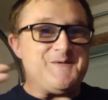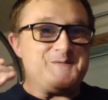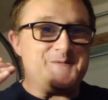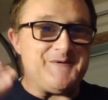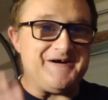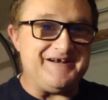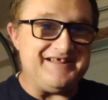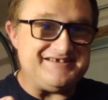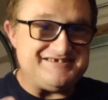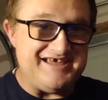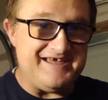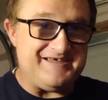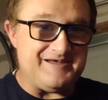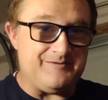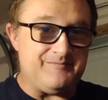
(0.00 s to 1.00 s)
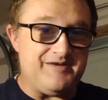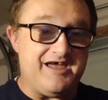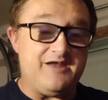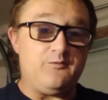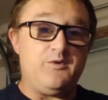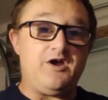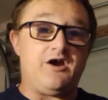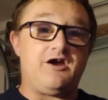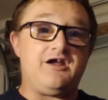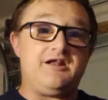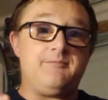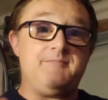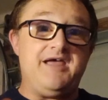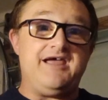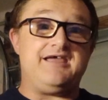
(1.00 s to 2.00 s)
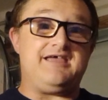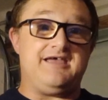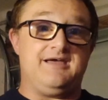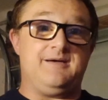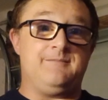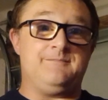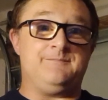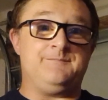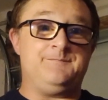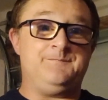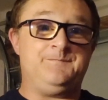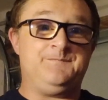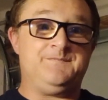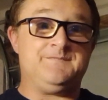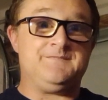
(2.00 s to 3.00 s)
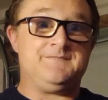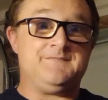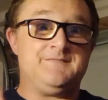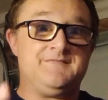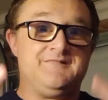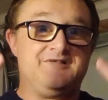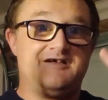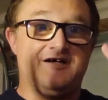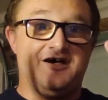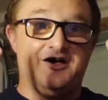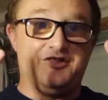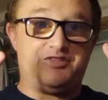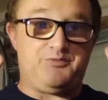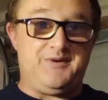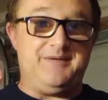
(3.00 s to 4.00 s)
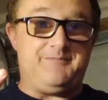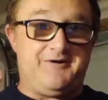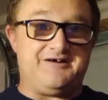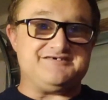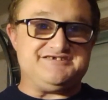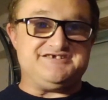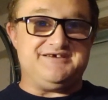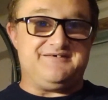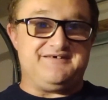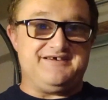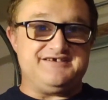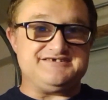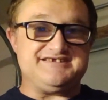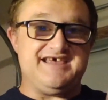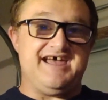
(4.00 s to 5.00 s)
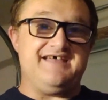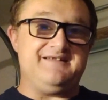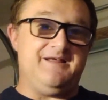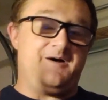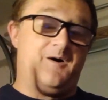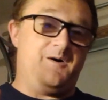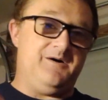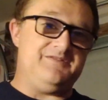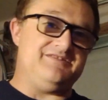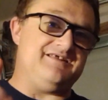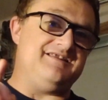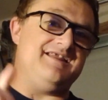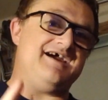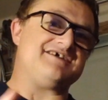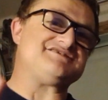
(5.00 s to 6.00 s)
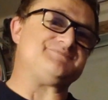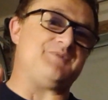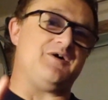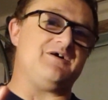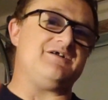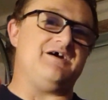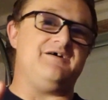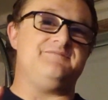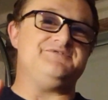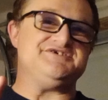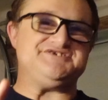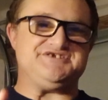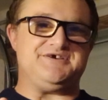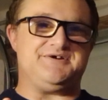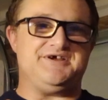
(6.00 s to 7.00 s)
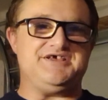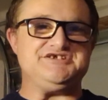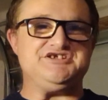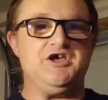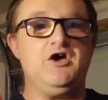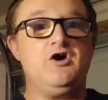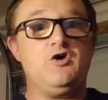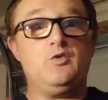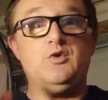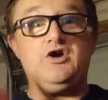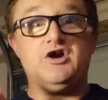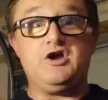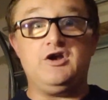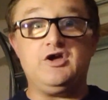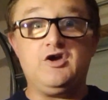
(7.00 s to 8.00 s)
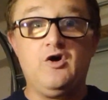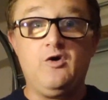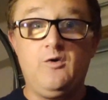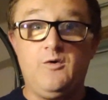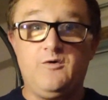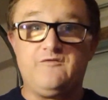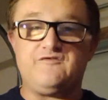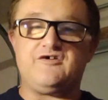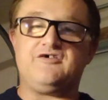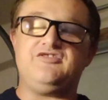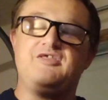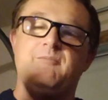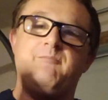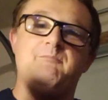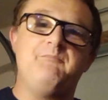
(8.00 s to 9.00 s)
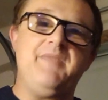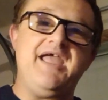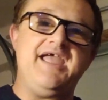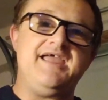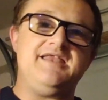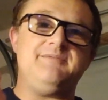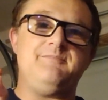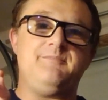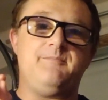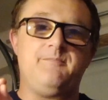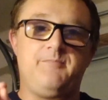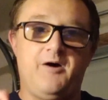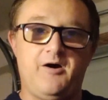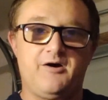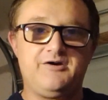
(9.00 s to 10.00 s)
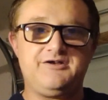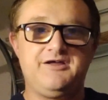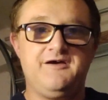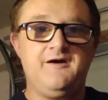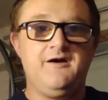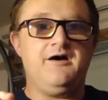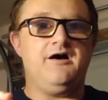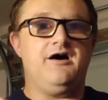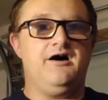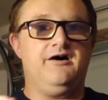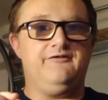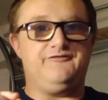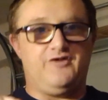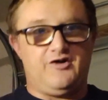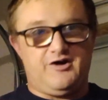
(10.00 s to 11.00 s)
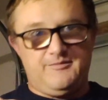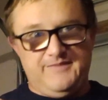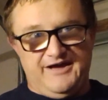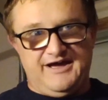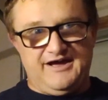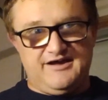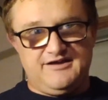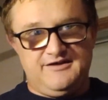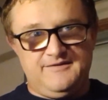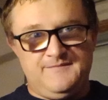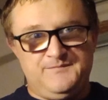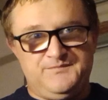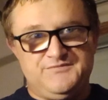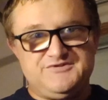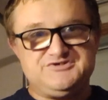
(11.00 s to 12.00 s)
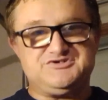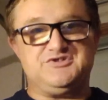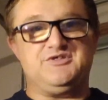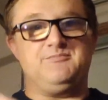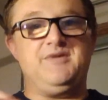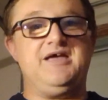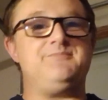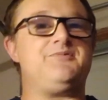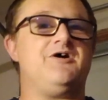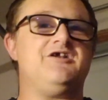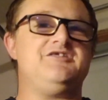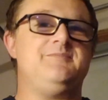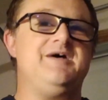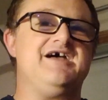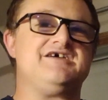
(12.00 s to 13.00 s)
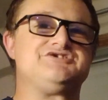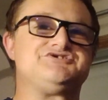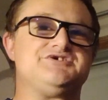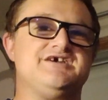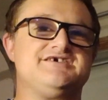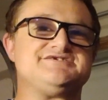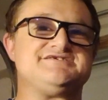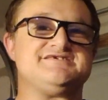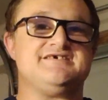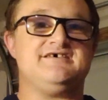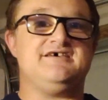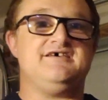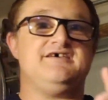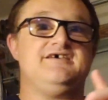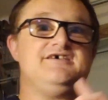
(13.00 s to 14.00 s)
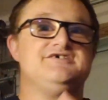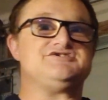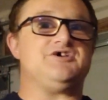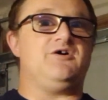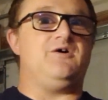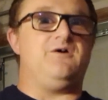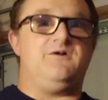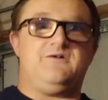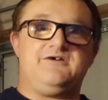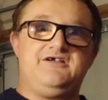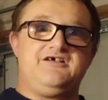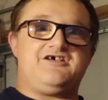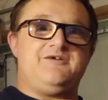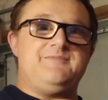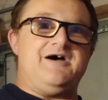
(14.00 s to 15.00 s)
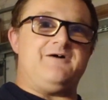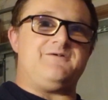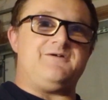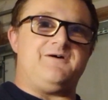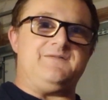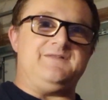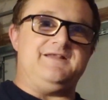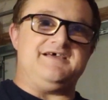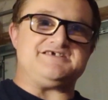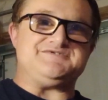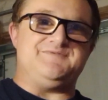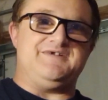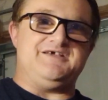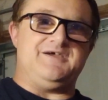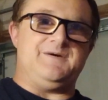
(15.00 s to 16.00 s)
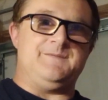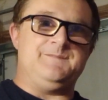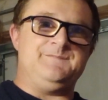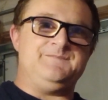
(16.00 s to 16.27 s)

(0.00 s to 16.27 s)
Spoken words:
We're going to take him and we are going to make him a 3-part series. And on the next part of the series, we're going to go over the main part of our bag. So the main part of the bag of tricks is all going to come out on the next video.